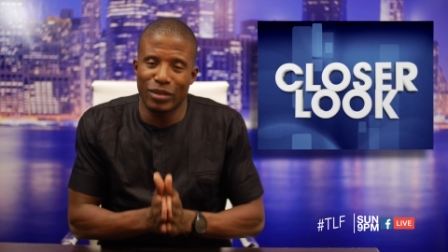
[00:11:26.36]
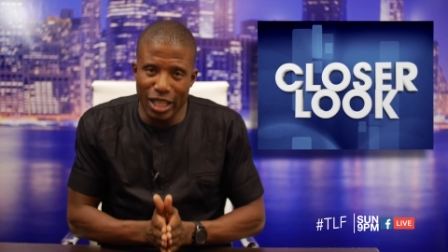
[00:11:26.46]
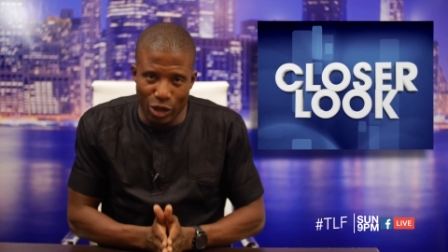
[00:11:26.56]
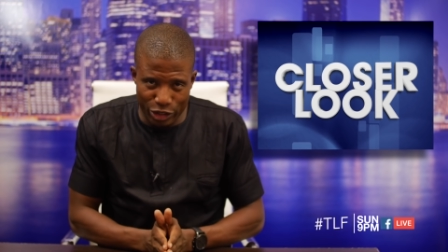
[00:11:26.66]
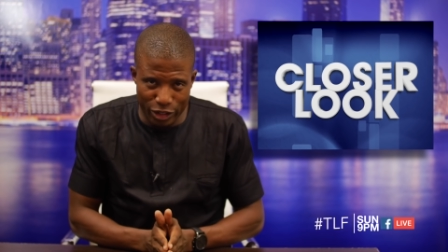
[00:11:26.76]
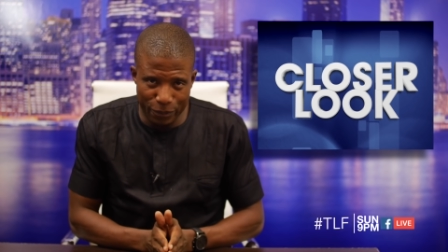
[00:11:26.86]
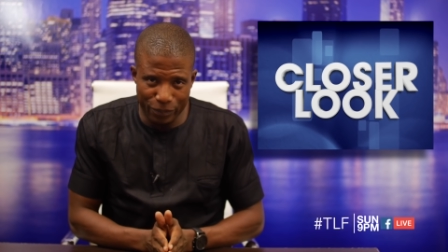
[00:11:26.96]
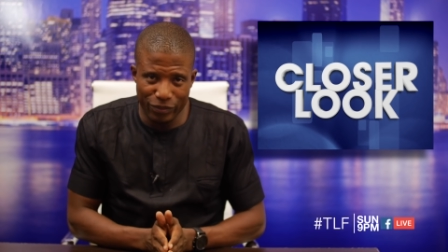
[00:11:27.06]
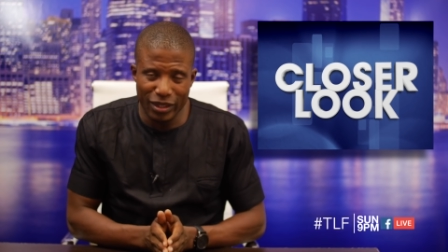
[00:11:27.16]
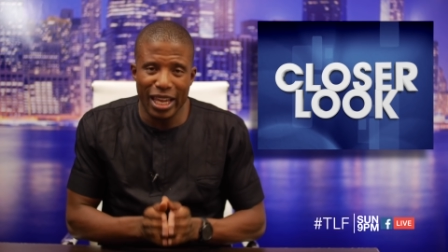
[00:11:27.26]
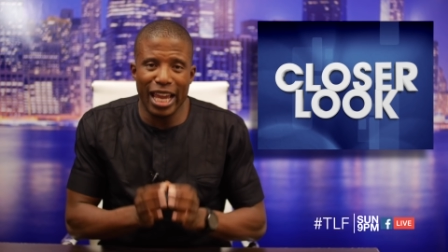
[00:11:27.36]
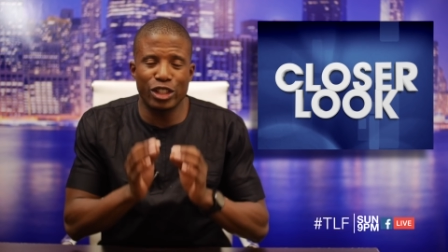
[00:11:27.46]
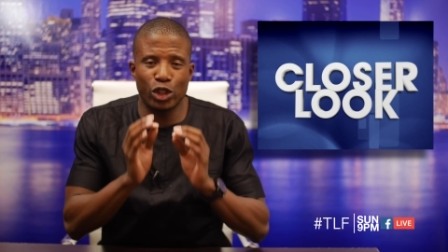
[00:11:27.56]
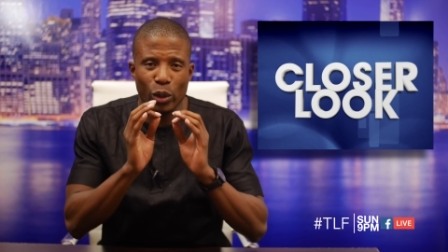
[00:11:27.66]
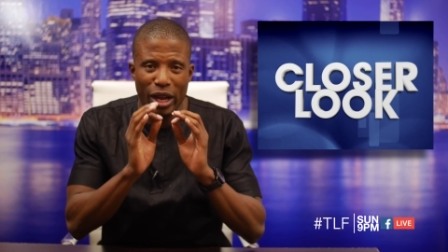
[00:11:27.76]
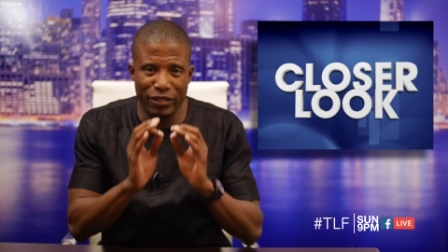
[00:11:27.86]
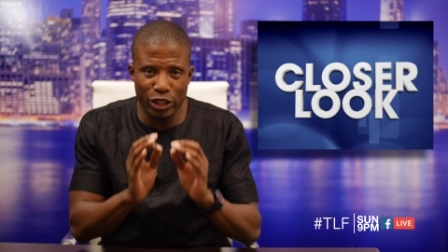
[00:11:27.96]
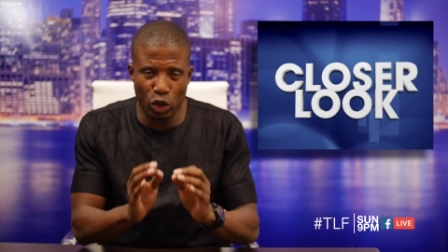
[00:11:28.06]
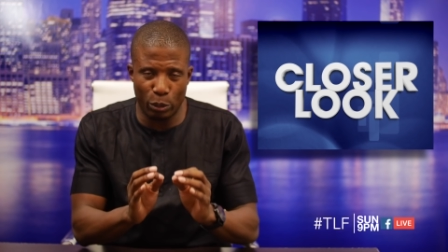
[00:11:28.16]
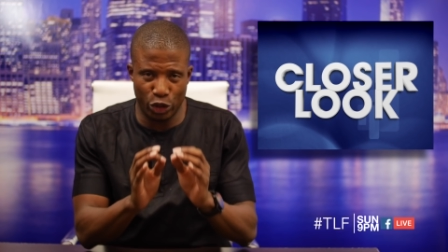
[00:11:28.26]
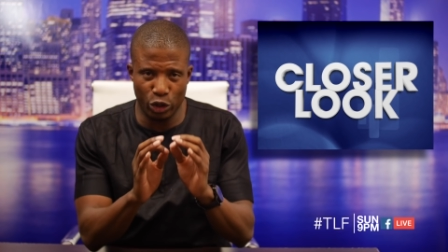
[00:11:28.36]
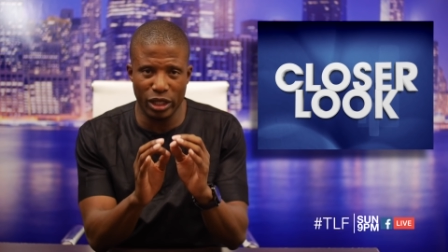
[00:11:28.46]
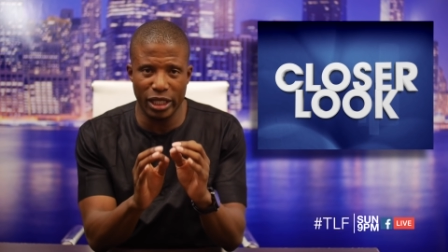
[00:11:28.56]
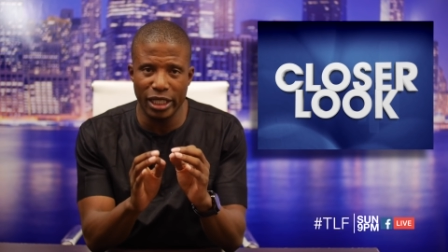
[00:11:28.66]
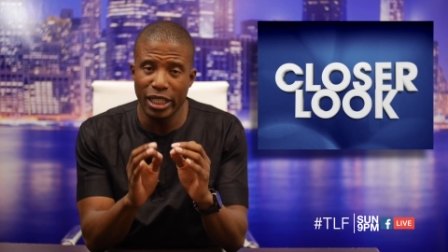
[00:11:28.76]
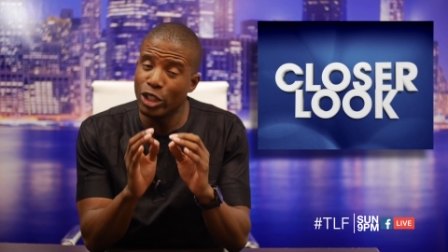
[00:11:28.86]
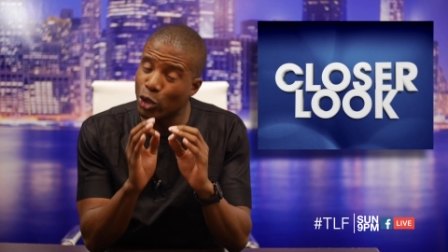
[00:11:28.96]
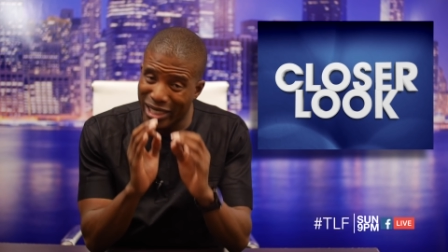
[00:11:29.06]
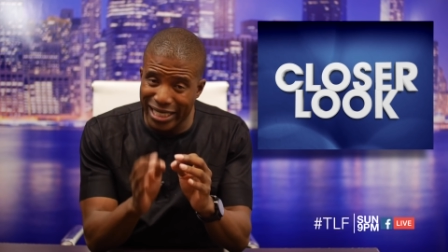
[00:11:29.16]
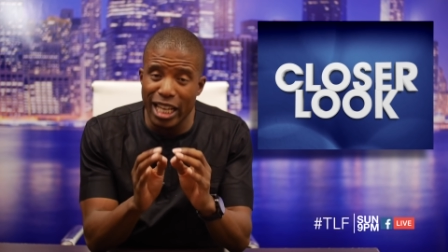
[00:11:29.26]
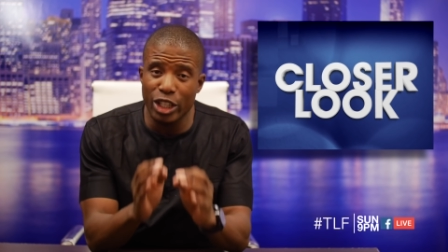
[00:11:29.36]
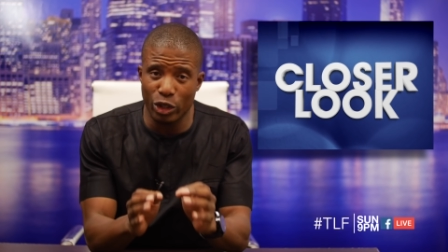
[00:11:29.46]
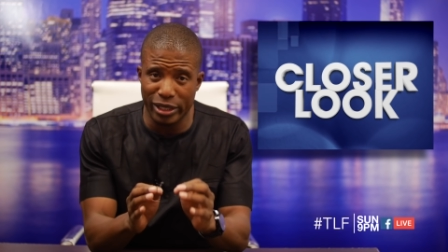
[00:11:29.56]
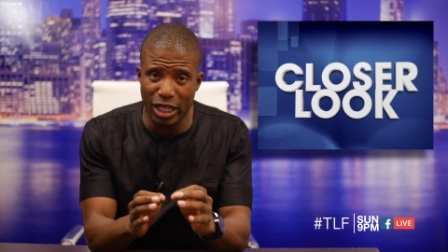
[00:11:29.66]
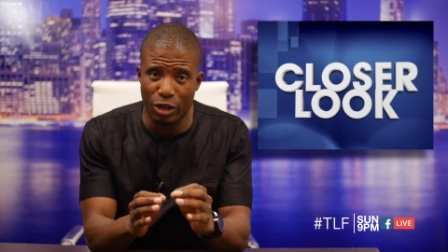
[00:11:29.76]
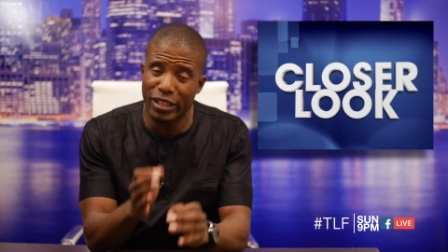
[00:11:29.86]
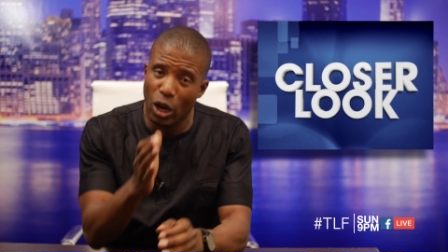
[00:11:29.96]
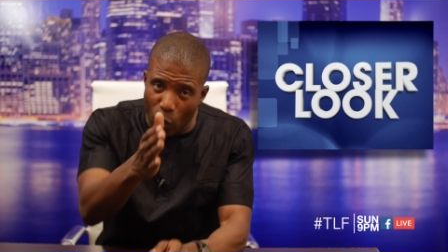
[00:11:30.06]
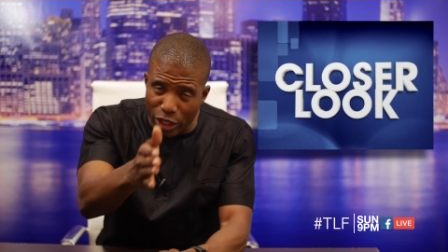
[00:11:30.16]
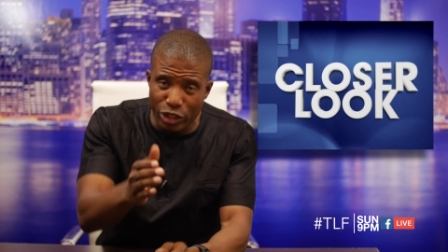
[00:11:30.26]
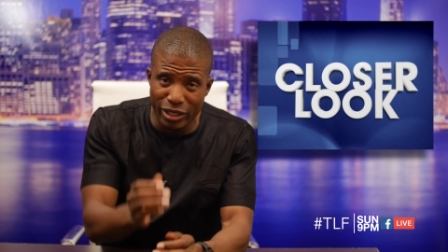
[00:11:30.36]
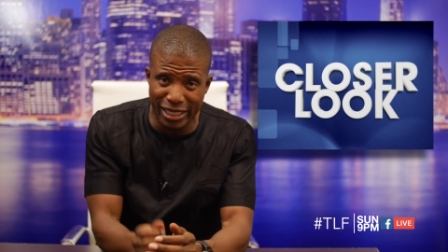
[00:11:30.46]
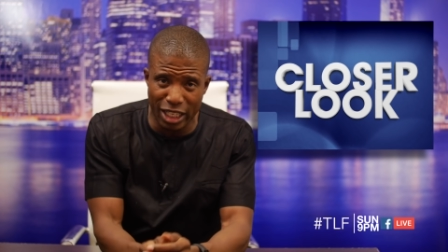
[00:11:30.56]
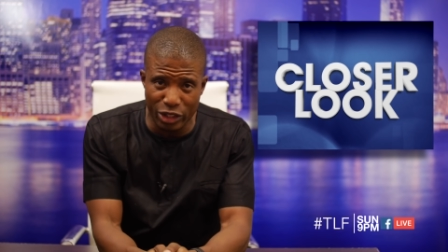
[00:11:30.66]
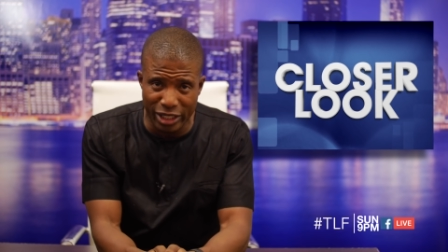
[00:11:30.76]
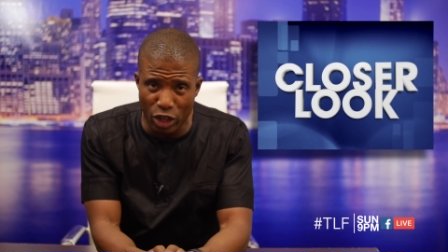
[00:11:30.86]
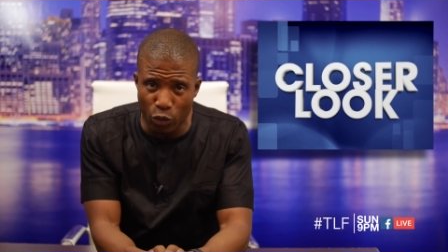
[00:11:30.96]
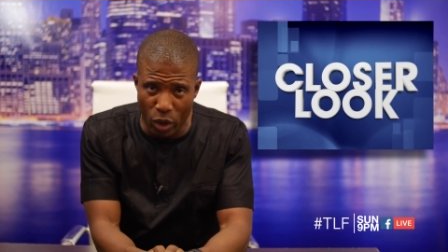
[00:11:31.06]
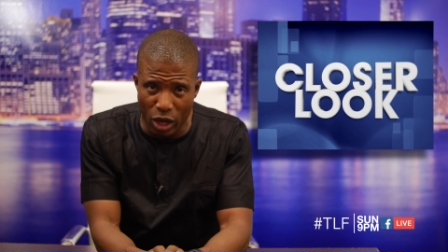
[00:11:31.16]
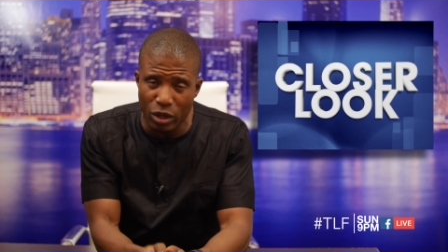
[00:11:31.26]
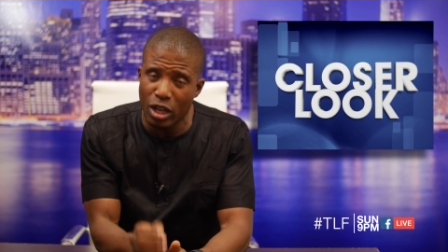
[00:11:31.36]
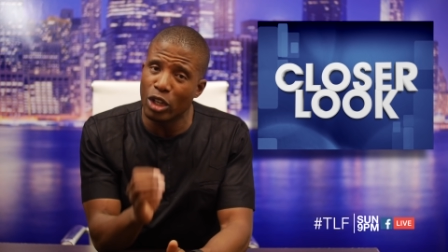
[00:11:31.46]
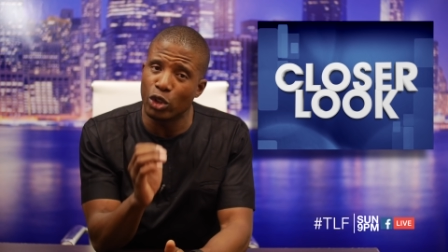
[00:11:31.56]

Nelson, as you have this opportunity to sell yourself, and I want you to sell yourself well,